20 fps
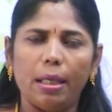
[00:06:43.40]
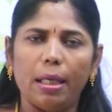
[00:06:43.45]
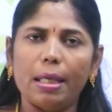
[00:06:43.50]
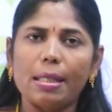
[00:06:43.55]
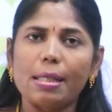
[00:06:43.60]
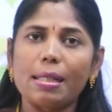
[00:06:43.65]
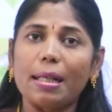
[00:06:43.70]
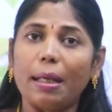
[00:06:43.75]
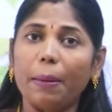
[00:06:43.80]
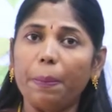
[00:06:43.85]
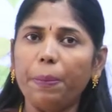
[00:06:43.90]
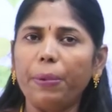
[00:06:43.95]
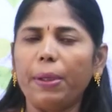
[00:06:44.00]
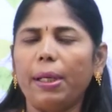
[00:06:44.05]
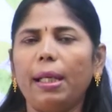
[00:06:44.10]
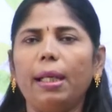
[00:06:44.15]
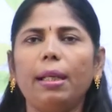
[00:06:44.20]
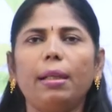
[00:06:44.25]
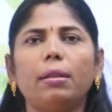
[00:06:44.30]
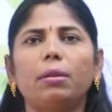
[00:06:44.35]

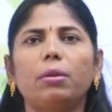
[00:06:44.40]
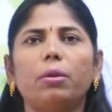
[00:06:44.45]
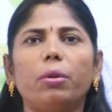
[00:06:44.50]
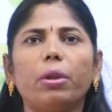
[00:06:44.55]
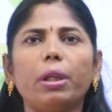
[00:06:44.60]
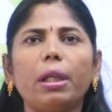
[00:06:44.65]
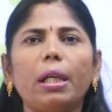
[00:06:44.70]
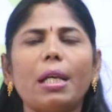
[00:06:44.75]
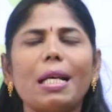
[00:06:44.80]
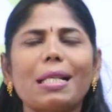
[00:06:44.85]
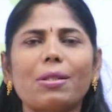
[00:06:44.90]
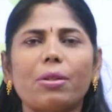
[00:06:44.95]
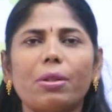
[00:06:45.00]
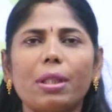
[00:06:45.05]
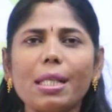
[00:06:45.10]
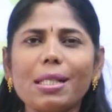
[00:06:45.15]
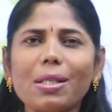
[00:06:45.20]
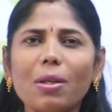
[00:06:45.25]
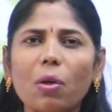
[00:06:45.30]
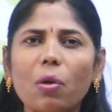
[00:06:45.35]
suberin. Okay, so
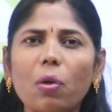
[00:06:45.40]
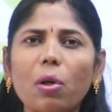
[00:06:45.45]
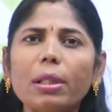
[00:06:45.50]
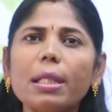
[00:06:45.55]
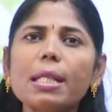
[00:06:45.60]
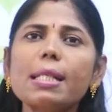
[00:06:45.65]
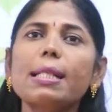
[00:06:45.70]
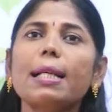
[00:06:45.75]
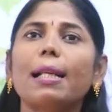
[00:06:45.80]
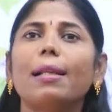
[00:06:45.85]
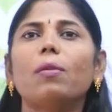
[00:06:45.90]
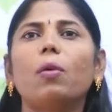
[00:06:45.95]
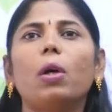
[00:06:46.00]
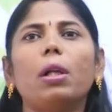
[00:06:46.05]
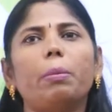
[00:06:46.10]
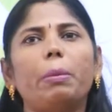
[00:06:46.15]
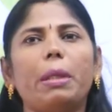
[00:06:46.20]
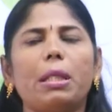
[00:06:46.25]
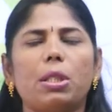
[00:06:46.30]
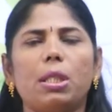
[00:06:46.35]
these are all the cell
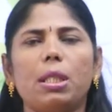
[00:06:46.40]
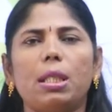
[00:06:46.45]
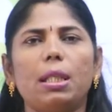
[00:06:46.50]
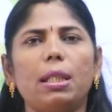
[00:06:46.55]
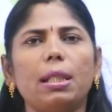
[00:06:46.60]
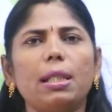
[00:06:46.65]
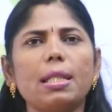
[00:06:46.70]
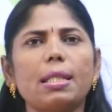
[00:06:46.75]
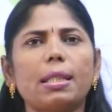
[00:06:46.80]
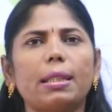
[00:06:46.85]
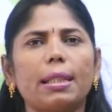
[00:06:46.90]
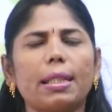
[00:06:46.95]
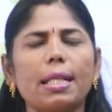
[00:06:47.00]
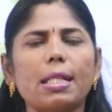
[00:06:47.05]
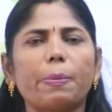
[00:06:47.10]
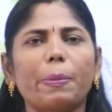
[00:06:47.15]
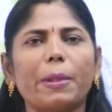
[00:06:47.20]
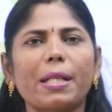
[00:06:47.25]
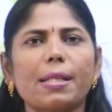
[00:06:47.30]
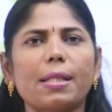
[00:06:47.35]
wall materials that
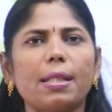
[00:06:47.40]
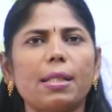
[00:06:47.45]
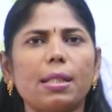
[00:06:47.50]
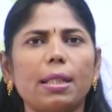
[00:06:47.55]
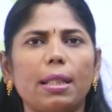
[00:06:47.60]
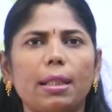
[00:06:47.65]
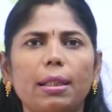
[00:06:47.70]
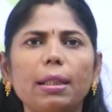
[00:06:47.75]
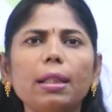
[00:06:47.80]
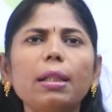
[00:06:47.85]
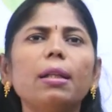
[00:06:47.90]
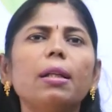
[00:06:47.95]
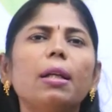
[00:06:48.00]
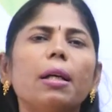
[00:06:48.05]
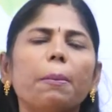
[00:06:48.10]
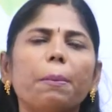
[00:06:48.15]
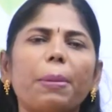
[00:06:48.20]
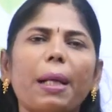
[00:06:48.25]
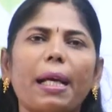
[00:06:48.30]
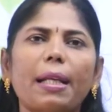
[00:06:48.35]
is present in the
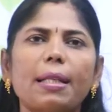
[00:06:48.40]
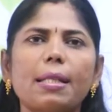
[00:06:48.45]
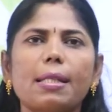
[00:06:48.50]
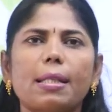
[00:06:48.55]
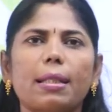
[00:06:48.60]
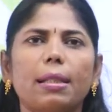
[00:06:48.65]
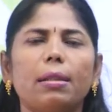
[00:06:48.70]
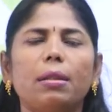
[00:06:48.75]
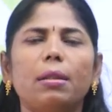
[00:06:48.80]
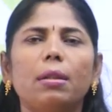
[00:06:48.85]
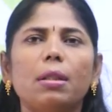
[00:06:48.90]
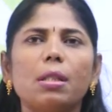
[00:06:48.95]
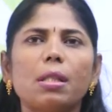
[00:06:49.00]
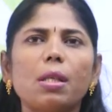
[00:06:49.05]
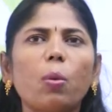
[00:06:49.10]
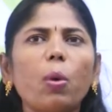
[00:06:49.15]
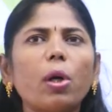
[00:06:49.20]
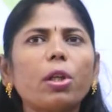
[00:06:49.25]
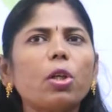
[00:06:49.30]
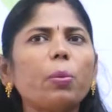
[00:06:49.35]
plant cell.
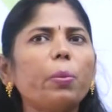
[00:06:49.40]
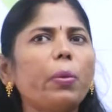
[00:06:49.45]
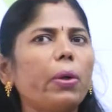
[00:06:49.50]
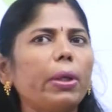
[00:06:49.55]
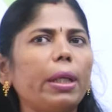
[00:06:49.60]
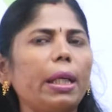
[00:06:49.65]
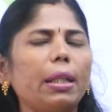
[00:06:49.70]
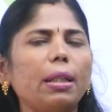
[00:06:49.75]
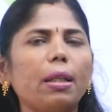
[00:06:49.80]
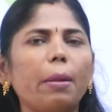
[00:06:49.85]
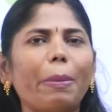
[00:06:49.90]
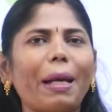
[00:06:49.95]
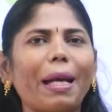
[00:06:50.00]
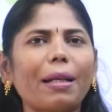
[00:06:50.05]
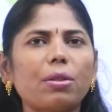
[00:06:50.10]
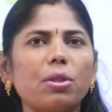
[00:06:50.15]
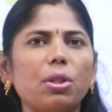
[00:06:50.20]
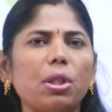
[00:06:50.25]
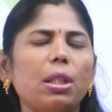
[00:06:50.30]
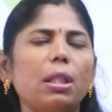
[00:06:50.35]
So what about in the
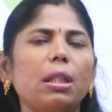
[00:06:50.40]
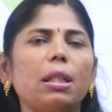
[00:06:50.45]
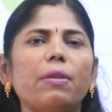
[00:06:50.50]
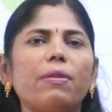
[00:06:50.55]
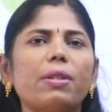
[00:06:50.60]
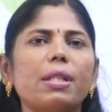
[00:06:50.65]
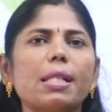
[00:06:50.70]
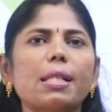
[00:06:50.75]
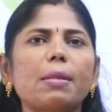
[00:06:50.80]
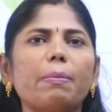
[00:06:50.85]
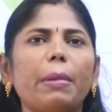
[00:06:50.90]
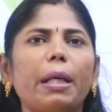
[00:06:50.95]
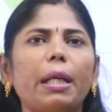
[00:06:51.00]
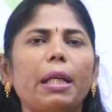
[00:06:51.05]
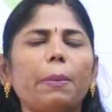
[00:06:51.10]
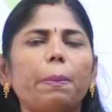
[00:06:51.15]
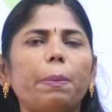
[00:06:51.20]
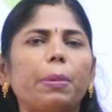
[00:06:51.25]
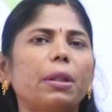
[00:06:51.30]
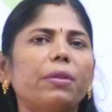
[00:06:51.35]
bacteria, which is
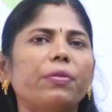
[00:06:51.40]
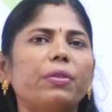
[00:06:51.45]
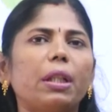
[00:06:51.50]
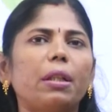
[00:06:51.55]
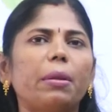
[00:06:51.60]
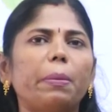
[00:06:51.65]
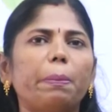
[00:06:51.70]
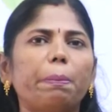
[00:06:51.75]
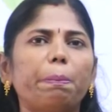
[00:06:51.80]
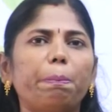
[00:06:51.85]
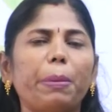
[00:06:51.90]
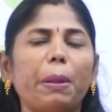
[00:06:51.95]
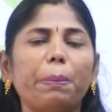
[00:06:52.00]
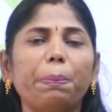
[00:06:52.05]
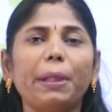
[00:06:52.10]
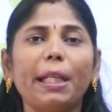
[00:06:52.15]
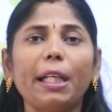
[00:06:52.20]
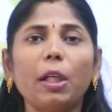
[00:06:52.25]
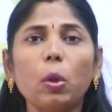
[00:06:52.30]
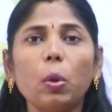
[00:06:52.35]
made up of the
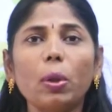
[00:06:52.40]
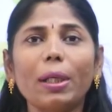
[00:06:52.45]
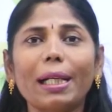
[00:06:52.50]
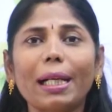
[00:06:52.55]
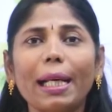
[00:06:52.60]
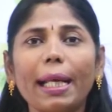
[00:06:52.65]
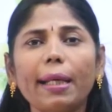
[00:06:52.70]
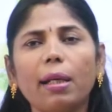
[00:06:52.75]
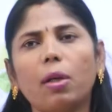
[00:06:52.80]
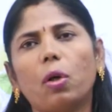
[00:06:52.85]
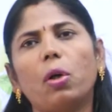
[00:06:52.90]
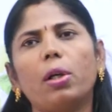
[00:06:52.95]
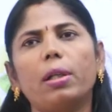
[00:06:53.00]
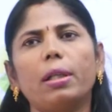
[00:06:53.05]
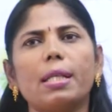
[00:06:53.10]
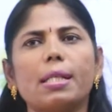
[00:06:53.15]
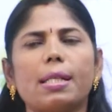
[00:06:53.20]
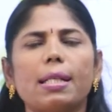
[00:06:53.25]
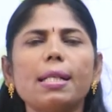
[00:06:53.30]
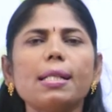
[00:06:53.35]

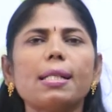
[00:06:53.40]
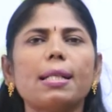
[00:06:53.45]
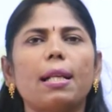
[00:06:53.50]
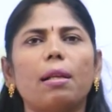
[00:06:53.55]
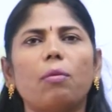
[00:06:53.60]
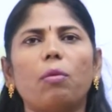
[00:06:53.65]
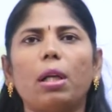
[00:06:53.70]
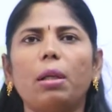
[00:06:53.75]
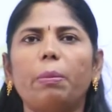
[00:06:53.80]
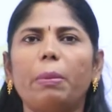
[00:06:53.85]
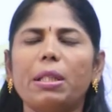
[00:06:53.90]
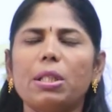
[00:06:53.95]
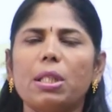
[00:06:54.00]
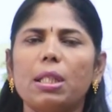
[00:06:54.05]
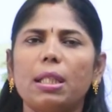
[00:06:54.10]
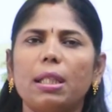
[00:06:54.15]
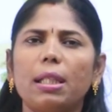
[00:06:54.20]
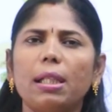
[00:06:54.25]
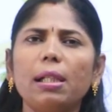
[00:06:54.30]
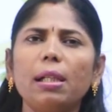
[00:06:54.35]
peptidoglycan is a cell wall
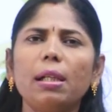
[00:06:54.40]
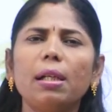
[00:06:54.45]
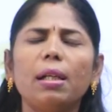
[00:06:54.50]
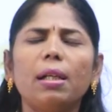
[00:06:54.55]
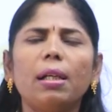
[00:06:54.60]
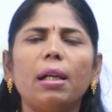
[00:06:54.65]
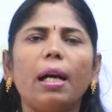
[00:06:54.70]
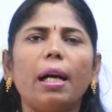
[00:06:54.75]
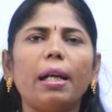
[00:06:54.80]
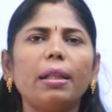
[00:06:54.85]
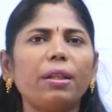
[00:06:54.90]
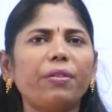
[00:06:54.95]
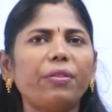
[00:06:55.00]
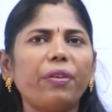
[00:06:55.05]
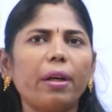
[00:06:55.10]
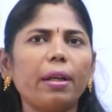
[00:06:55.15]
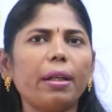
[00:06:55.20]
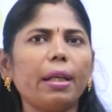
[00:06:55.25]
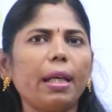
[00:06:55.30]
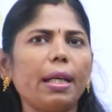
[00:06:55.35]
material, and the
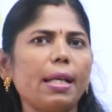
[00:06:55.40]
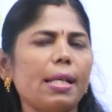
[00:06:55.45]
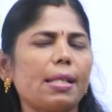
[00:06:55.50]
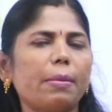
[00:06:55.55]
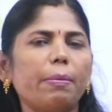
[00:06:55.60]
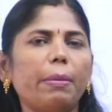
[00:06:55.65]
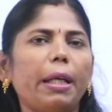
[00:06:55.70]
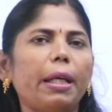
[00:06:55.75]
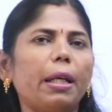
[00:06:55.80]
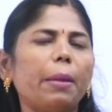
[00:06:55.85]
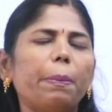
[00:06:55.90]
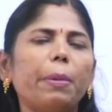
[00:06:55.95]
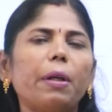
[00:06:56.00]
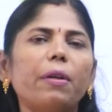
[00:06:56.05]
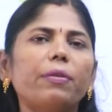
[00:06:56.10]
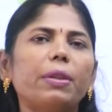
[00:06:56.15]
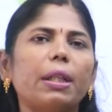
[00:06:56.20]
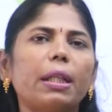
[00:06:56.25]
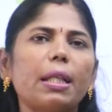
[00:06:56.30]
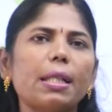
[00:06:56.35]
fungi is made up
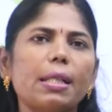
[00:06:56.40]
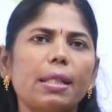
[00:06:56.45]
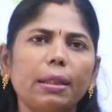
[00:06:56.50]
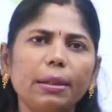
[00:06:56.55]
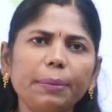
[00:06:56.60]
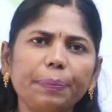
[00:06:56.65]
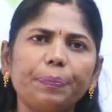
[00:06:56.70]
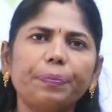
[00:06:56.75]
of, that is a